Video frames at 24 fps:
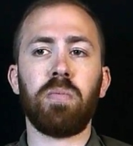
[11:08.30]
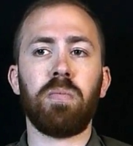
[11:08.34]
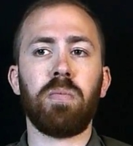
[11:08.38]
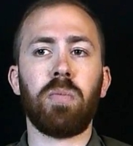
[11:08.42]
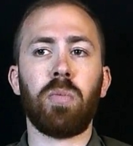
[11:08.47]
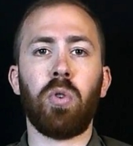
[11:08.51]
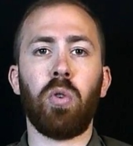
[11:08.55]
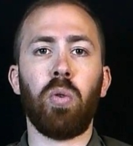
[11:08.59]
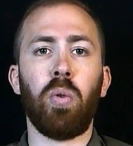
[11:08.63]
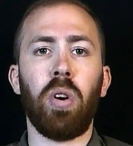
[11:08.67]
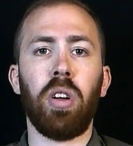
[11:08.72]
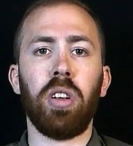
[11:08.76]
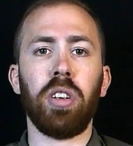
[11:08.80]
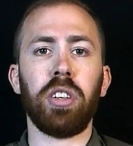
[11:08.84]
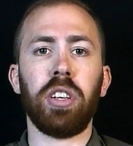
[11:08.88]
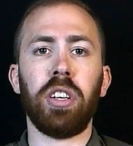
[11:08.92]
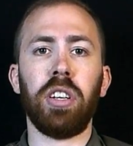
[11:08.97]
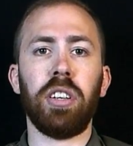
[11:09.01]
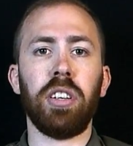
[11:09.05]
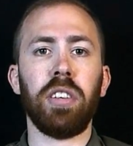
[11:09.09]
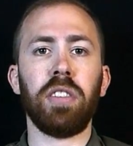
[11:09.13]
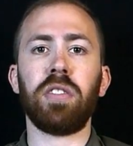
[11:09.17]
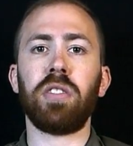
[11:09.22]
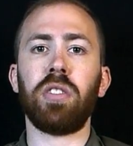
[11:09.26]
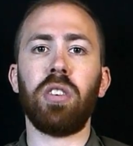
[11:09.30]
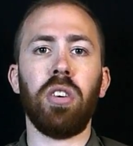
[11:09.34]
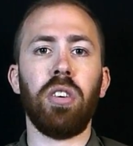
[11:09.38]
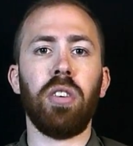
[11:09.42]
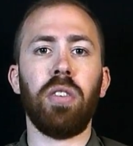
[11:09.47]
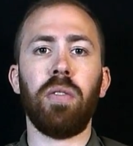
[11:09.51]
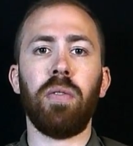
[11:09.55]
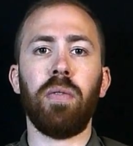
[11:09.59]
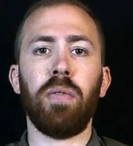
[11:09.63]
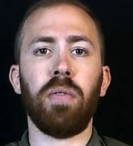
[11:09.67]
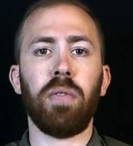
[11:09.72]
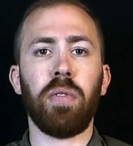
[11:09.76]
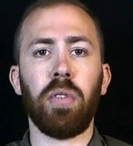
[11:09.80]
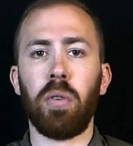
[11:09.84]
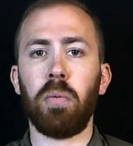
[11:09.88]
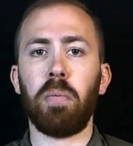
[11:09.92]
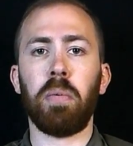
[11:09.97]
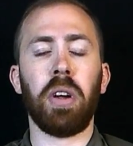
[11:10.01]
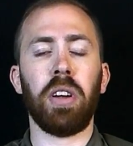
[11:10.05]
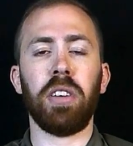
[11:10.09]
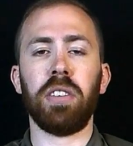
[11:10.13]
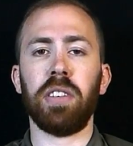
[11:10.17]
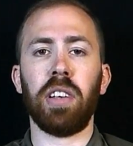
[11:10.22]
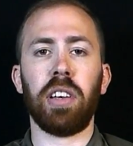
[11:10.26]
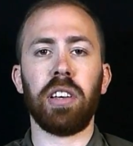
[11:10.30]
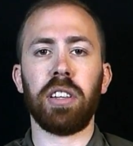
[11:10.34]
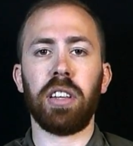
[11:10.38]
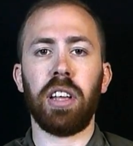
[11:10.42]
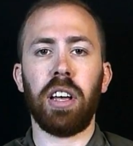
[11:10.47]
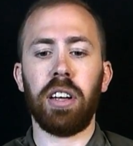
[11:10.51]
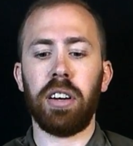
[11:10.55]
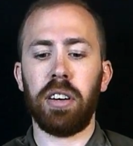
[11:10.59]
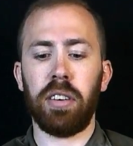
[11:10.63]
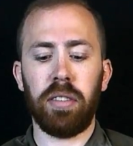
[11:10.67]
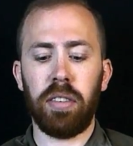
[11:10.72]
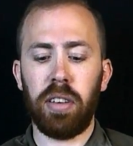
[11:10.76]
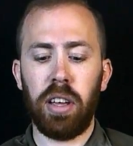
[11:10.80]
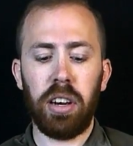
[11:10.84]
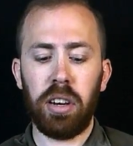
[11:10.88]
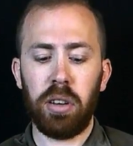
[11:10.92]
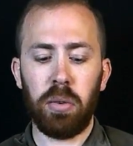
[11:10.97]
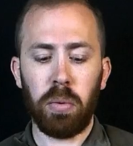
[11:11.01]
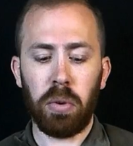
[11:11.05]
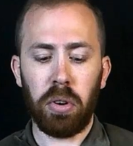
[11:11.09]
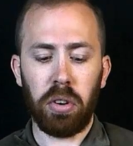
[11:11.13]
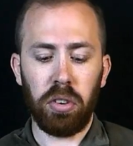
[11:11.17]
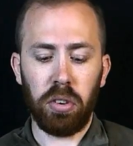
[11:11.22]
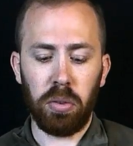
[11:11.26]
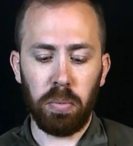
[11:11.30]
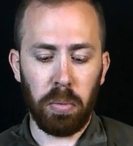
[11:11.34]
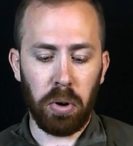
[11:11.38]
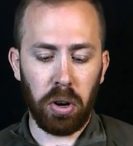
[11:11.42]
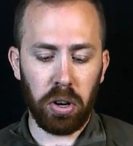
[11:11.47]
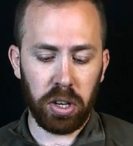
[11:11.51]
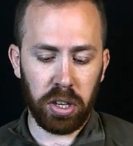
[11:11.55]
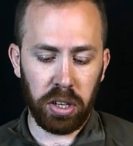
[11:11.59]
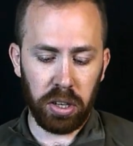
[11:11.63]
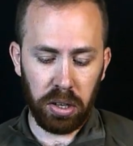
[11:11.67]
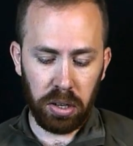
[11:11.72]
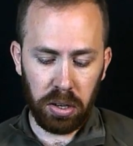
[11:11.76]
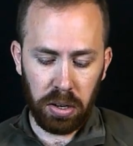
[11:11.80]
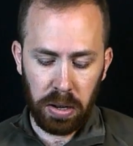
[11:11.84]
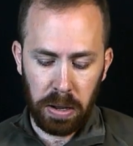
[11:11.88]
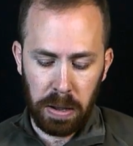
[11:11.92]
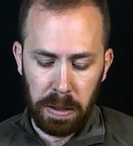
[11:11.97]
quality this good for a price like that anywhere on the market,